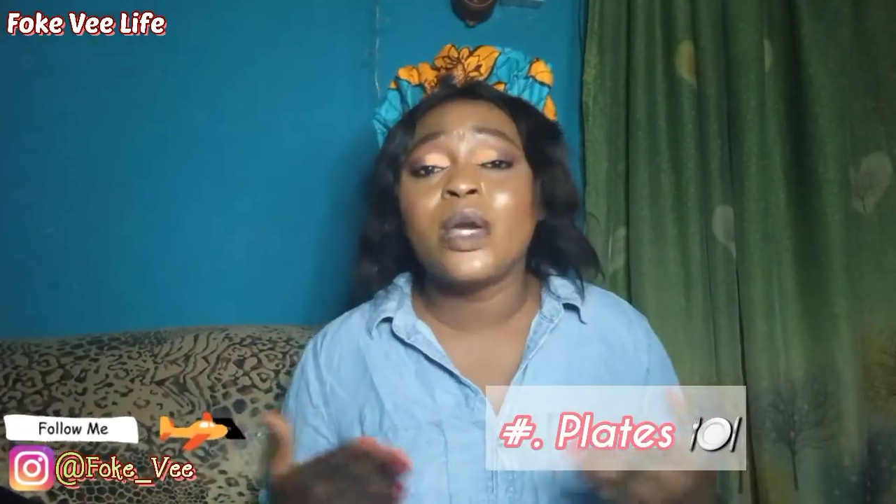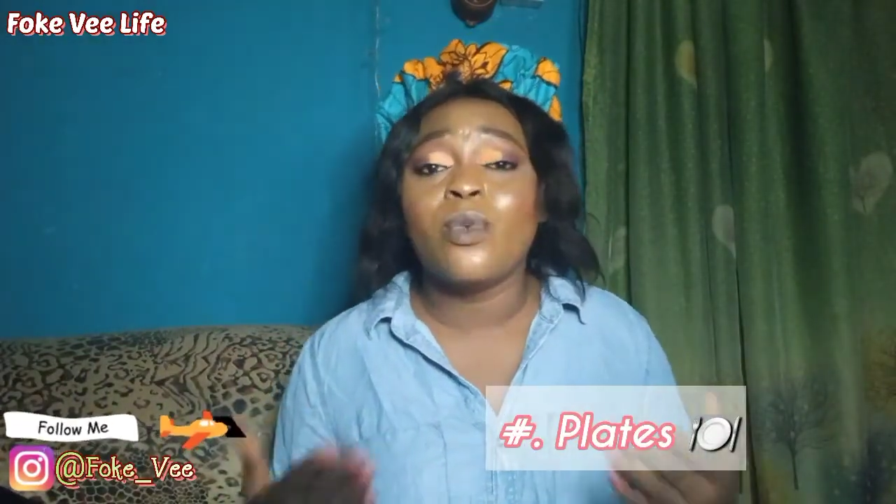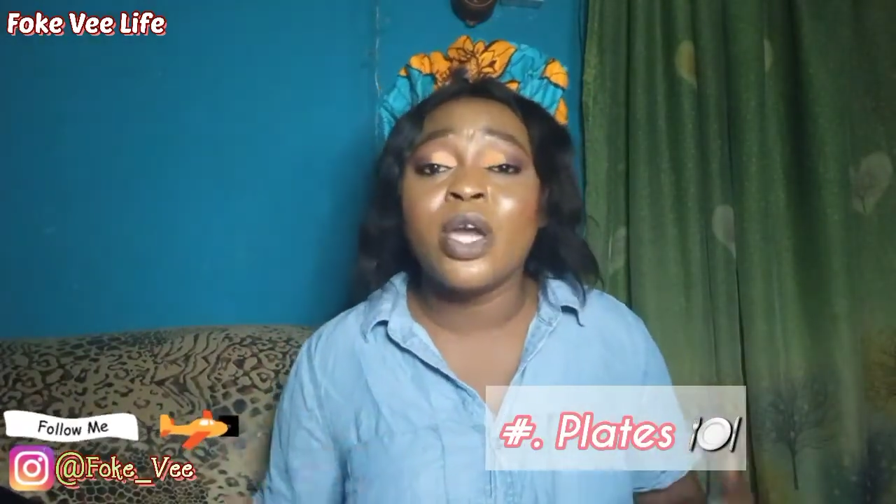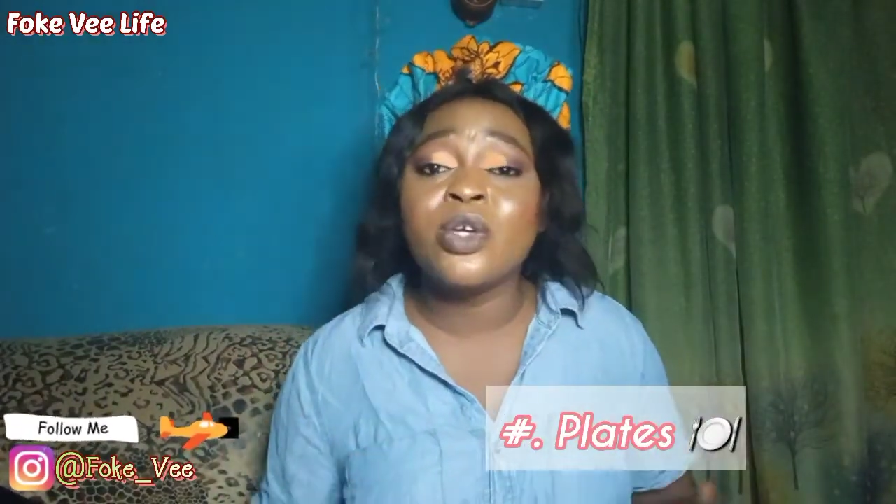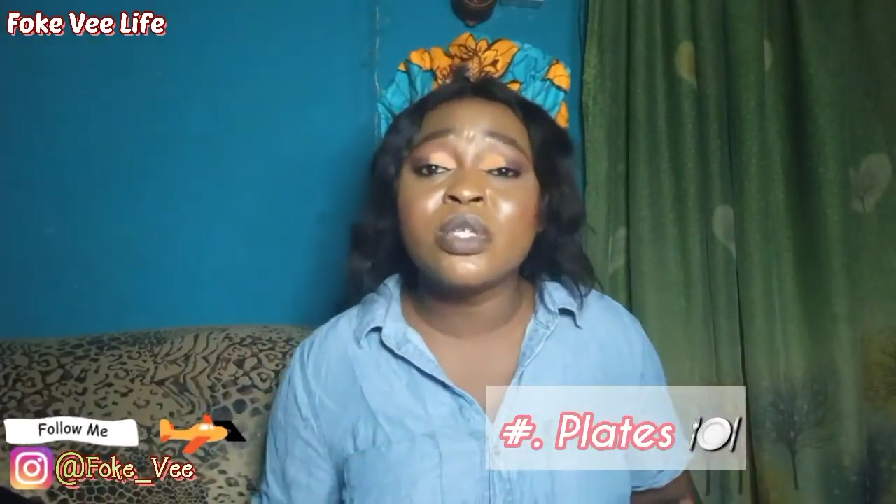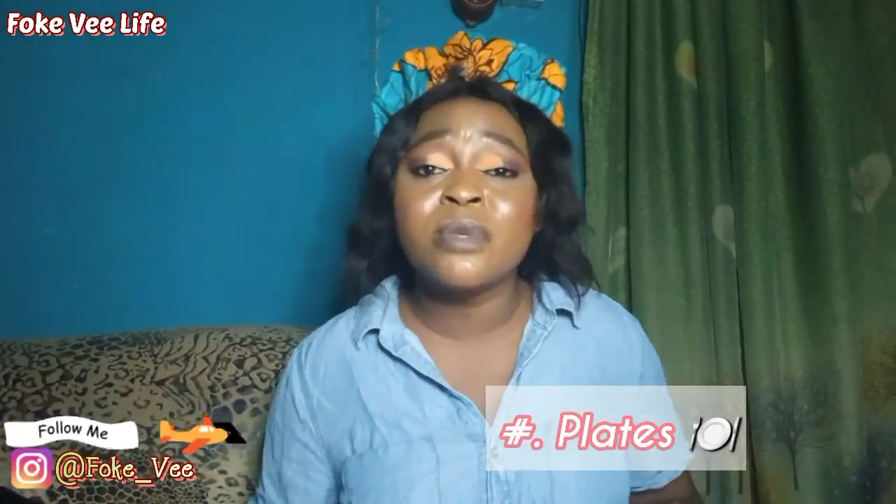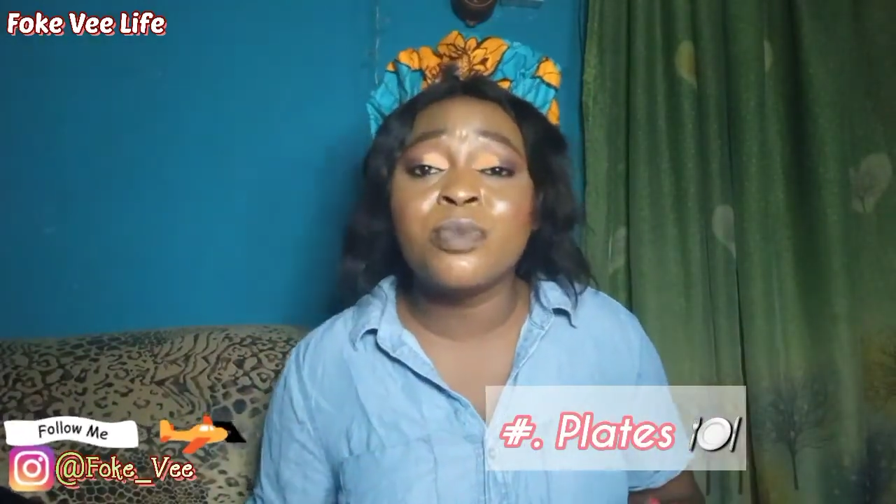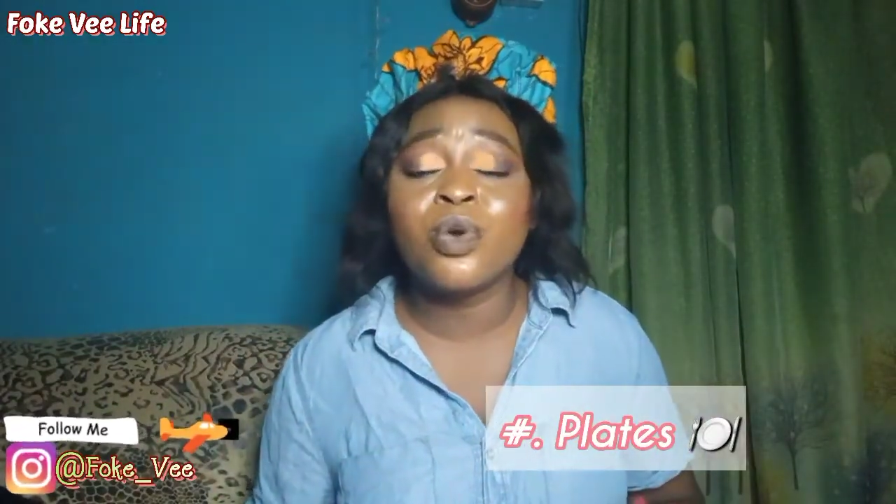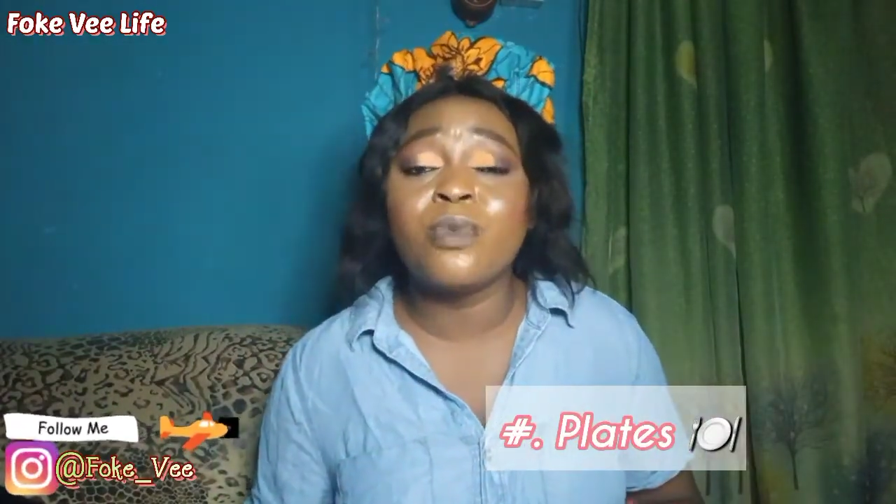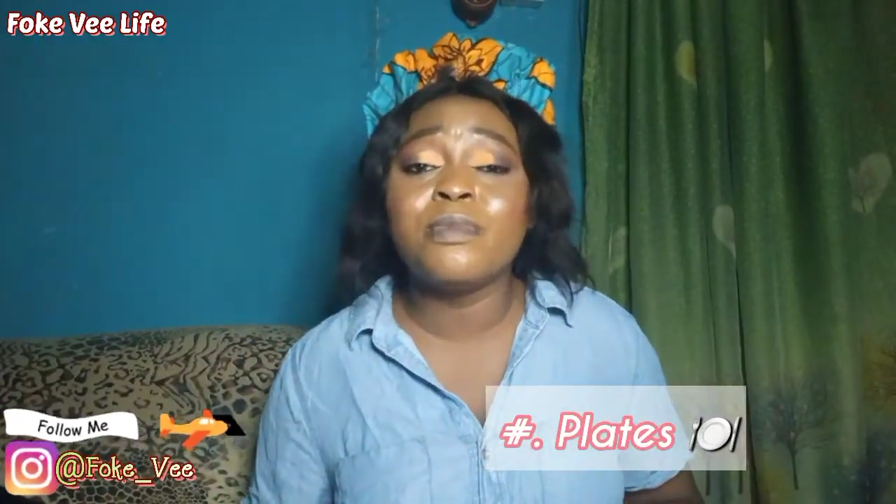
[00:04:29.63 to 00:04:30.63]
when you use a
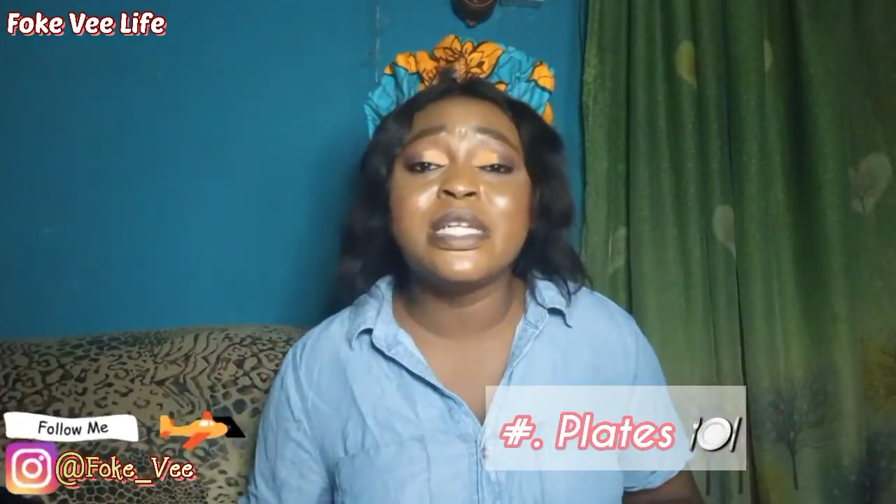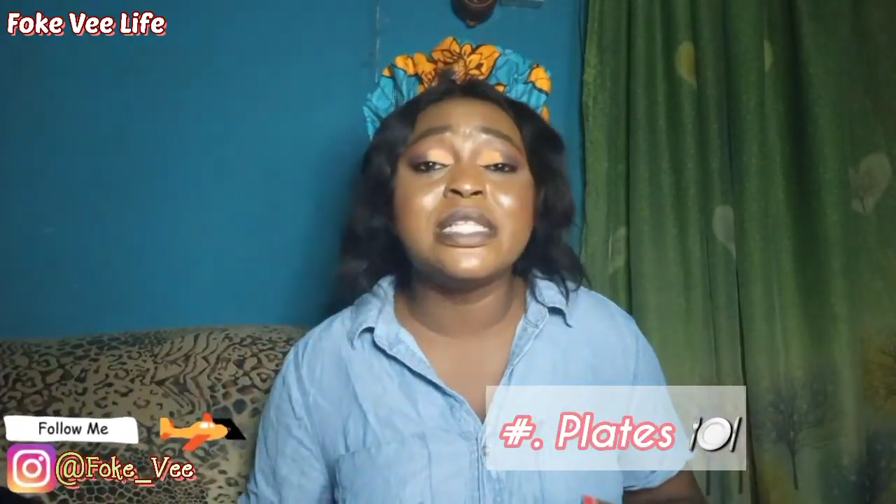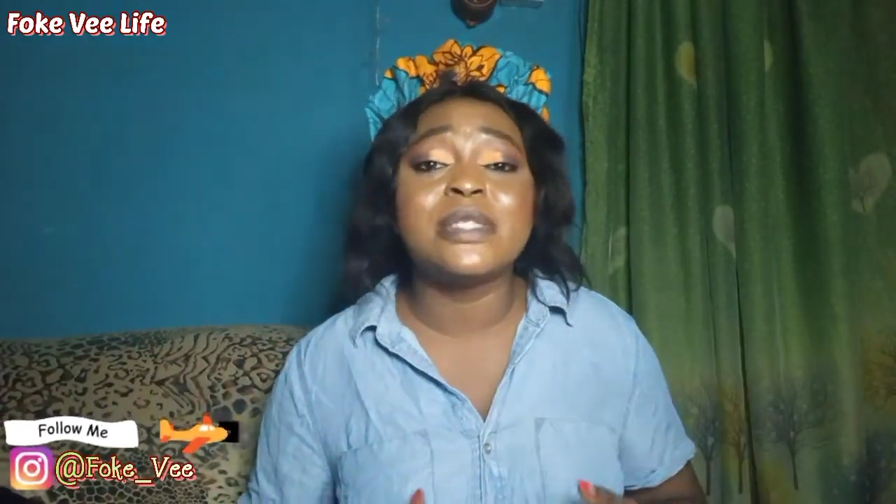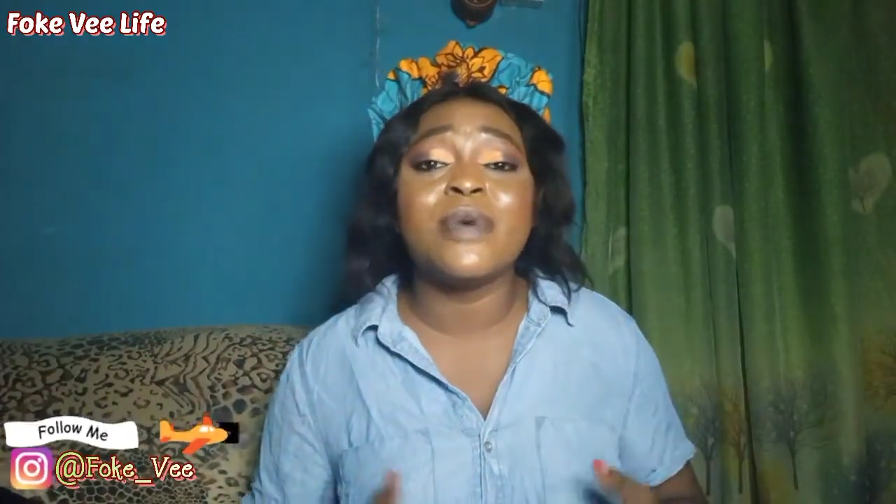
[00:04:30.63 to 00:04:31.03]
broken plate,